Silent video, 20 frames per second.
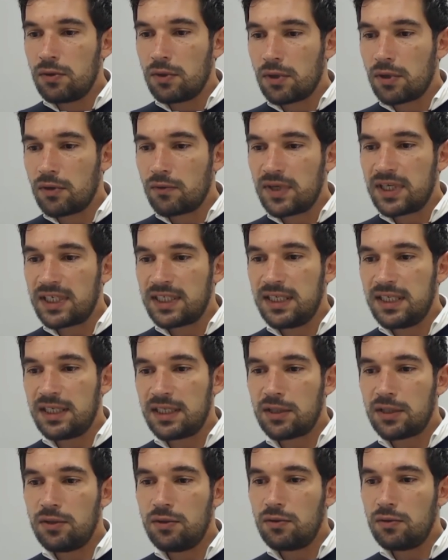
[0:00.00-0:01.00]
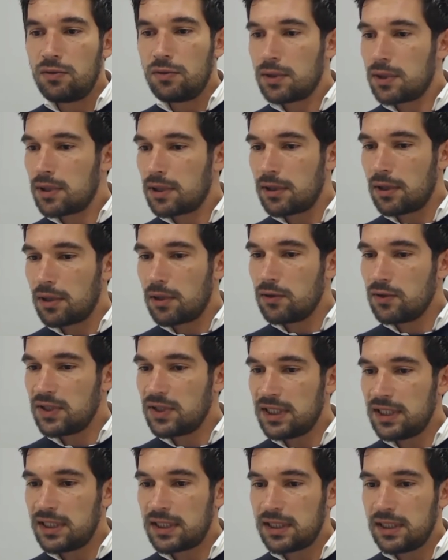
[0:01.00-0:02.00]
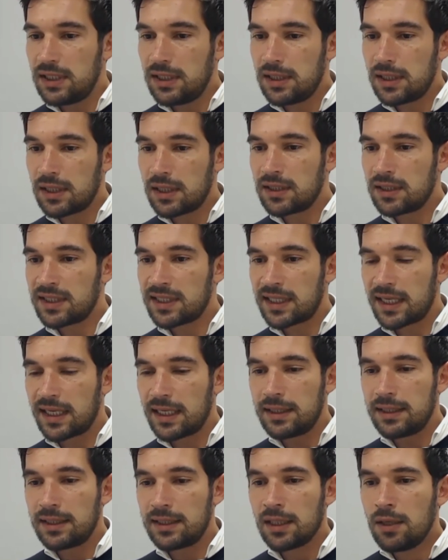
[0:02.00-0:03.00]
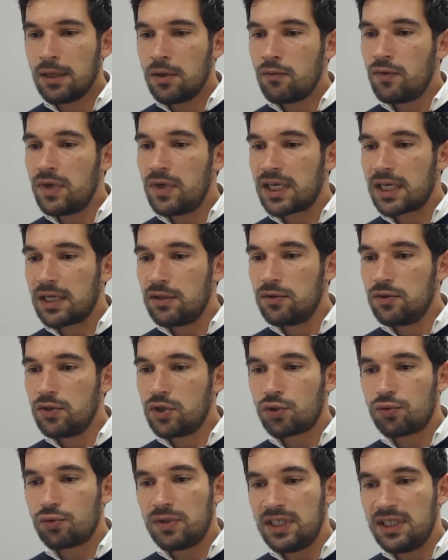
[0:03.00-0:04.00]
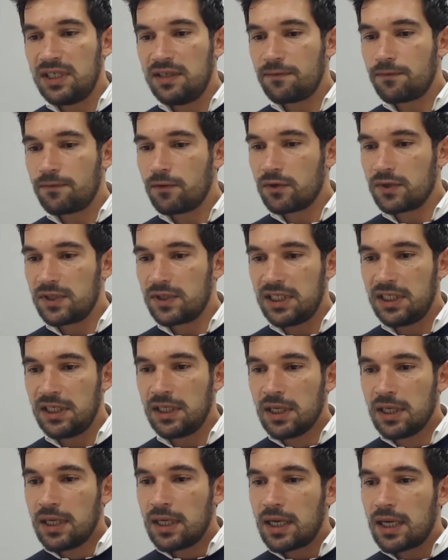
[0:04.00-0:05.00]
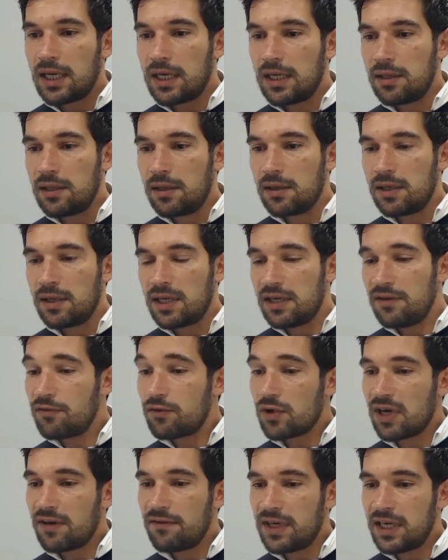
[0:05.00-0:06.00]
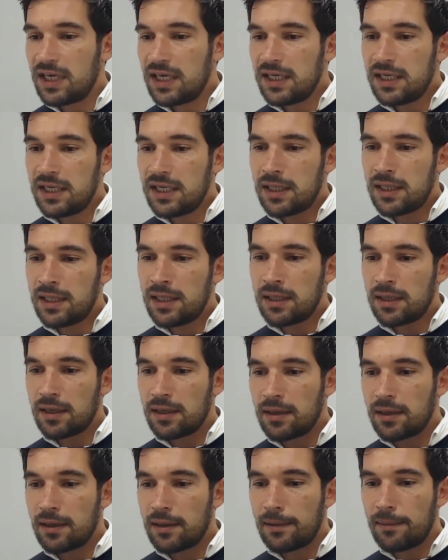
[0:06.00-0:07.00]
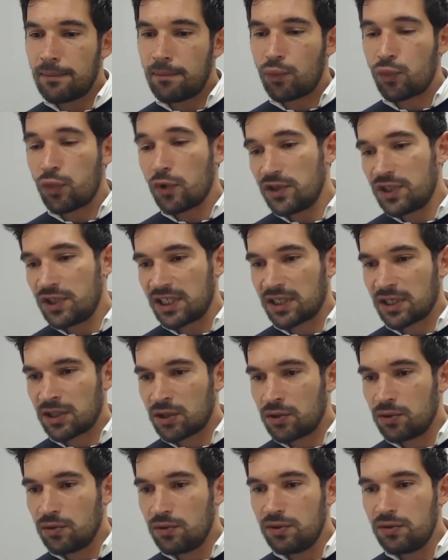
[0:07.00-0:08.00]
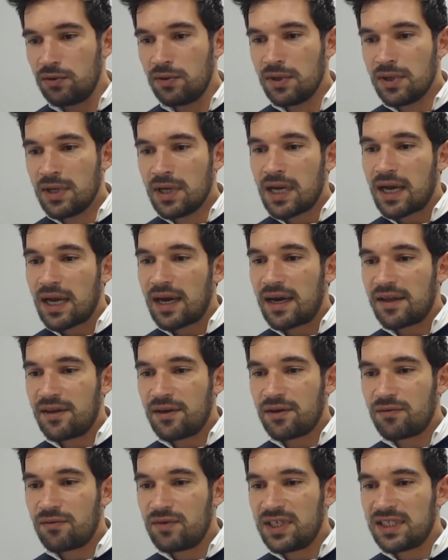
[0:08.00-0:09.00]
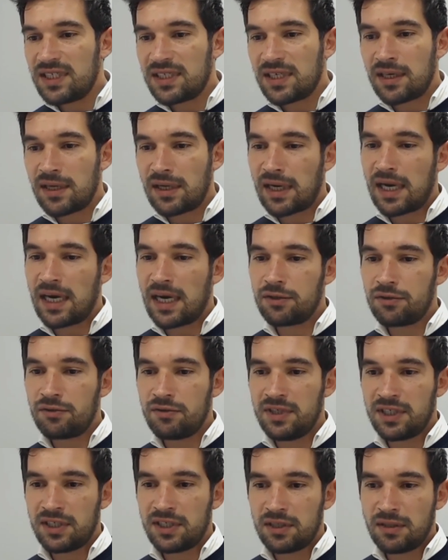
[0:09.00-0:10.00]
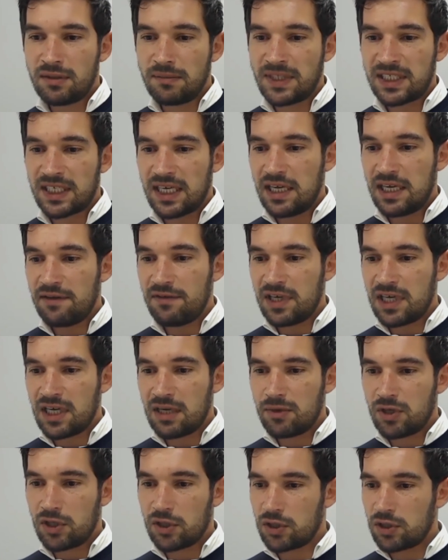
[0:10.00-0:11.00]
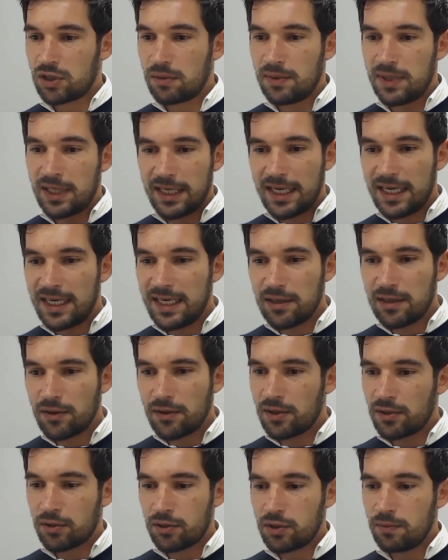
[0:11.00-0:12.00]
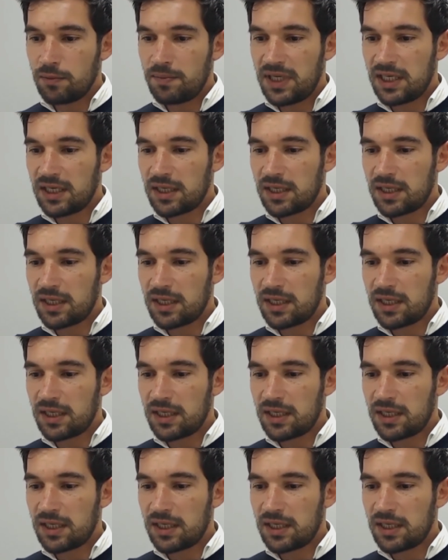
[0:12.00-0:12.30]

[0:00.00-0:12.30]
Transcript: with this, OCT scans, we can do 3D, 4D. And if you have any project to do either with aneurysms, AVM, or any other topic